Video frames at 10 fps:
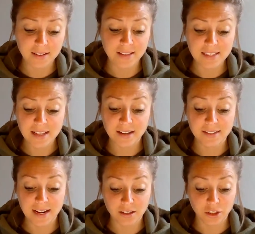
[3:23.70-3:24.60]
That's not
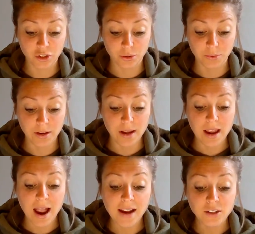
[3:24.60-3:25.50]
exactly true.
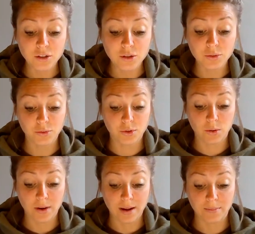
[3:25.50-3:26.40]
I do know
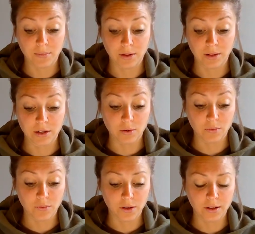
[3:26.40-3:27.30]
what I'm really known
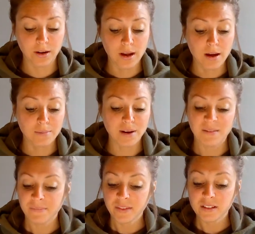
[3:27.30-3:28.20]
for,
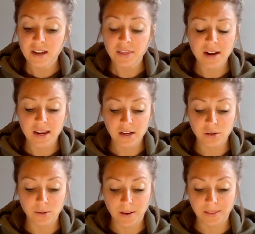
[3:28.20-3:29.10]
but there's nothing I can
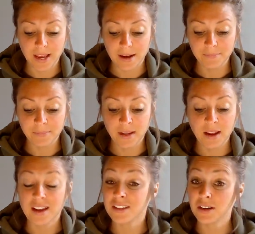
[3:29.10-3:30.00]
do about that.
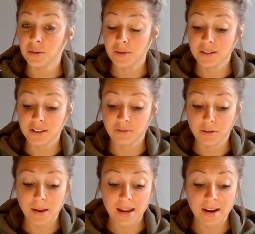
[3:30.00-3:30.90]
A Star Wars duffel
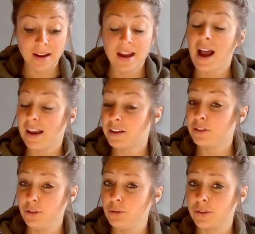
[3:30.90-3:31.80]
bag, I
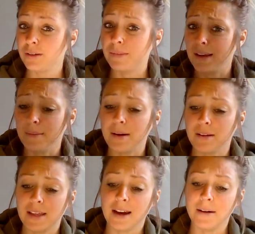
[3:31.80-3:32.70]
could do something
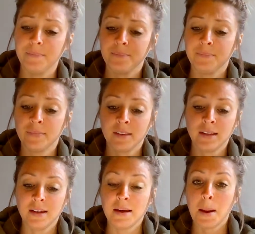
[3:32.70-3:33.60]
about that.
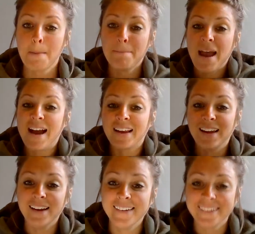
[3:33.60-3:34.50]
Packing.